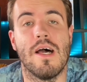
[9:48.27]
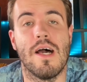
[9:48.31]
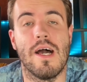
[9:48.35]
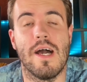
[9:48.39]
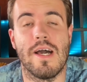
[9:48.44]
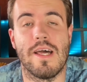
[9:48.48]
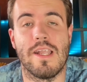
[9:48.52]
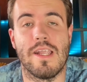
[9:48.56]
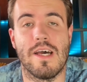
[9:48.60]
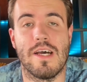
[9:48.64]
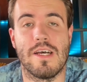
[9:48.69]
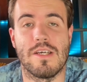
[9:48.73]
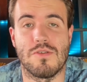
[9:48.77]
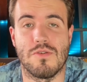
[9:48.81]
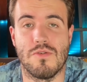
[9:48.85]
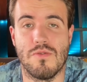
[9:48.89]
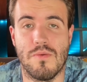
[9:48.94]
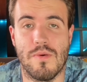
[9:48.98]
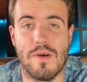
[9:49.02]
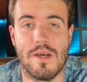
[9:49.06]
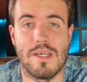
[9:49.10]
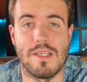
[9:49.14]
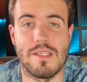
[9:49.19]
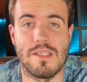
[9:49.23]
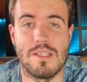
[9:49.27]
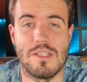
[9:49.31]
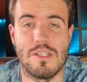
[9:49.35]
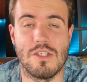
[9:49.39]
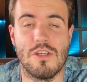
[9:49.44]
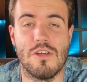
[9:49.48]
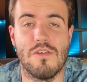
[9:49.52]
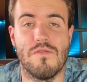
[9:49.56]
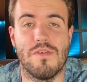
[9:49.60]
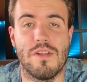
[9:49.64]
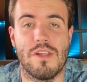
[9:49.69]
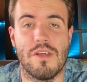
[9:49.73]
And as always, there's a
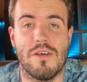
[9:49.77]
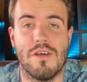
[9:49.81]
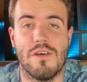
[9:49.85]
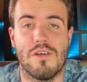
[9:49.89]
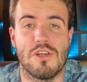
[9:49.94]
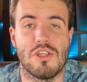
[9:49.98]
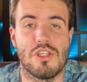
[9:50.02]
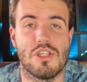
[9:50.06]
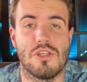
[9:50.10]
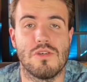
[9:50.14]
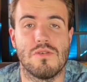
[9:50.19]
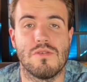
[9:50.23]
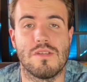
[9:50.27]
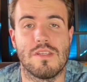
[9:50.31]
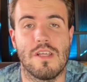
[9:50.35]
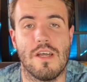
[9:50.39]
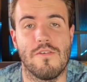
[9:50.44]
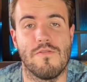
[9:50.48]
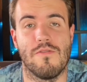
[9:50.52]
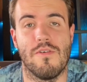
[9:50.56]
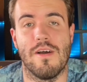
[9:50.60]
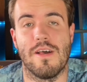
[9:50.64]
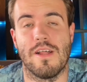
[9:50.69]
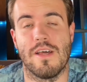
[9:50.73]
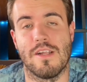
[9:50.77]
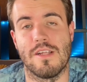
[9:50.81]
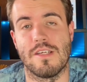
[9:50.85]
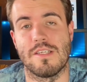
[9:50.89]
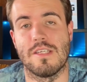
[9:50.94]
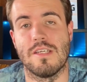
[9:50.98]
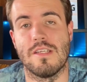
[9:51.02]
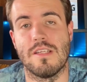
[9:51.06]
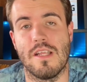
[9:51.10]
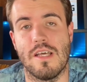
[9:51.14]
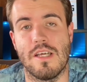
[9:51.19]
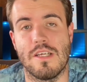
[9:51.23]
new video here on a Tuesday, Friday and a
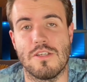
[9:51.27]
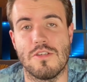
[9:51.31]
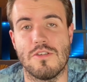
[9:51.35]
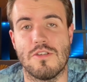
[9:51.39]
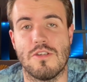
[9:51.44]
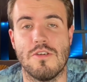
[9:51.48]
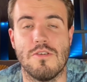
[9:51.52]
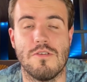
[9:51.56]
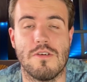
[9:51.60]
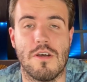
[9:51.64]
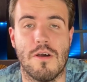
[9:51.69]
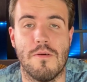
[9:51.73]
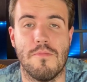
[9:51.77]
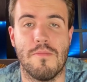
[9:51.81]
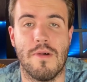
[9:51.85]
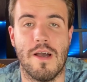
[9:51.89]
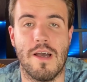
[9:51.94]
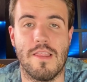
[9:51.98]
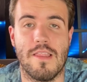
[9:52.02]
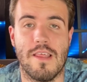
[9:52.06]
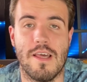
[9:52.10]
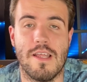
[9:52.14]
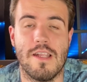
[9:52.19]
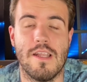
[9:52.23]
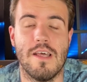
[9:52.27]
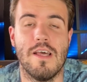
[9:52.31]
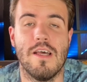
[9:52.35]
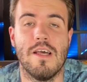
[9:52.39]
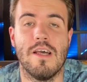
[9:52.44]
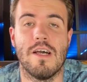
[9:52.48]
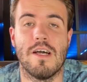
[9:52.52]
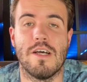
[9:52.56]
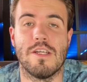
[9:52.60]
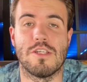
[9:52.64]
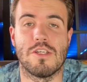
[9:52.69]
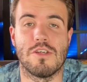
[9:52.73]
Sunday. So do come back then
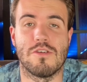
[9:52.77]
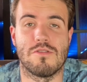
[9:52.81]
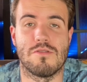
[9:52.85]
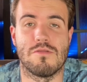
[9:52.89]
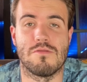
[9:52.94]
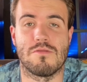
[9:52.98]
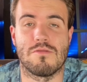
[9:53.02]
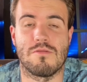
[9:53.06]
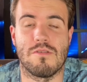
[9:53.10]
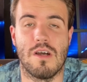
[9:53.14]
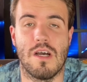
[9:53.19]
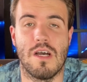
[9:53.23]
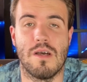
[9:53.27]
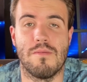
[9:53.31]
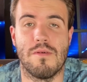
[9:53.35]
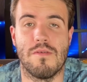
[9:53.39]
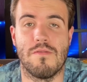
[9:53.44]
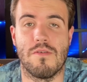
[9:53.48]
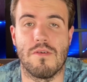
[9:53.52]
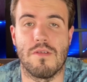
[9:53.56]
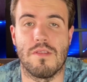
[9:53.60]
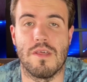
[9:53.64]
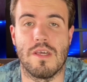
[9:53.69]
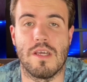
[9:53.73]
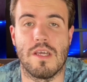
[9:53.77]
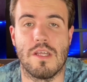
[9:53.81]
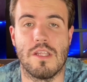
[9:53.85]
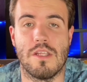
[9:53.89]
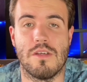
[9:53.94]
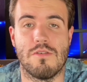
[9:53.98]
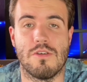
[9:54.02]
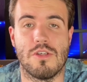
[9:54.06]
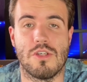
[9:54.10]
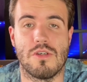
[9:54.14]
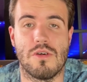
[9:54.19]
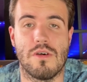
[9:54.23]
and do subscribe if you're thinking you
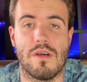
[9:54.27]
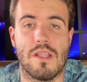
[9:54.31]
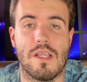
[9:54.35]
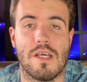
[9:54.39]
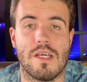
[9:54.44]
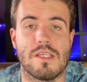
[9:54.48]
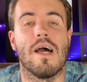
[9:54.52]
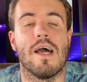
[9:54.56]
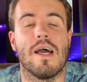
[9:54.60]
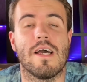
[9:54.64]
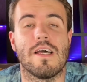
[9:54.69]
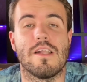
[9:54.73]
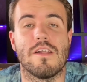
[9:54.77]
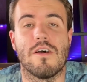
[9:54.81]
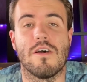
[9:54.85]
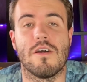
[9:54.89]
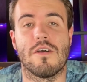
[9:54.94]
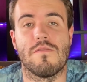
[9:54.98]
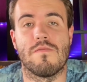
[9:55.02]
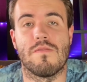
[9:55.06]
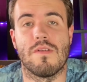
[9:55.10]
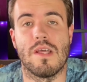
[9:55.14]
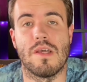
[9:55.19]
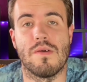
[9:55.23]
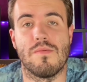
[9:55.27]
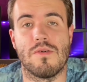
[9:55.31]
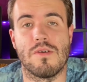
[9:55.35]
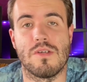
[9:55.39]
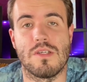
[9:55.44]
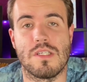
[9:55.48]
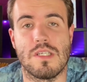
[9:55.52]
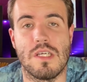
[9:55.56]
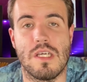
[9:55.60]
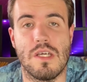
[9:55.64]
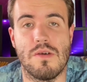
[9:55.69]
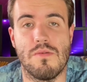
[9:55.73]
enjoy this. And hopefully we'll
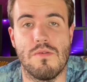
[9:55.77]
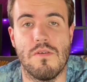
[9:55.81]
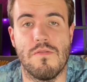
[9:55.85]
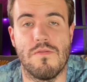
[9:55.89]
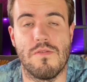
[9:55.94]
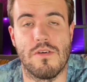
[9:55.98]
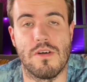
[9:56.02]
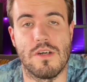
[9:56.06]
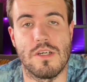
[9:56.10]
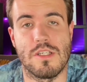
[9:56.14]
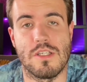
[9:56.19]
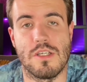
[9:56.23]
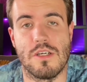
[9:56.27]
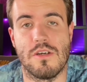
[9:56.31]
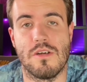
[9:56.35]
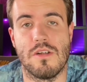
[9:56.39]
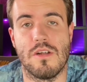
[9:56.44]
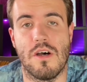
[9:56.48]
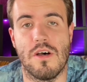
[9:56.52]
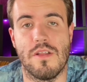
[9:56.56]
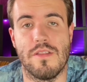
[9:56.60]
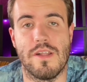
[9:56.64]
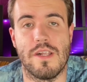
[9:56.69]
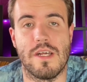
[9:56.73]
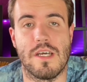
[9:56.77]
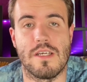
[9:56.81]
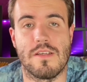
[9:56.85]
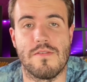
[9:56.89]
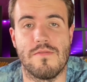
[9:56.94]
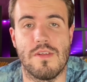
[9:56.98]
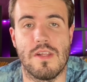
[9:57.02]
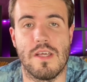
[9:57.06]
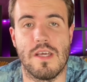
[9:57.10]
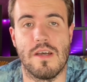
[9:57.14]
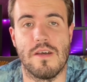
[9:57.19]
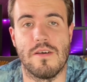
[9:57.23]
see you all very soon on the next
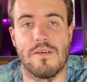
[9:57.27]
video.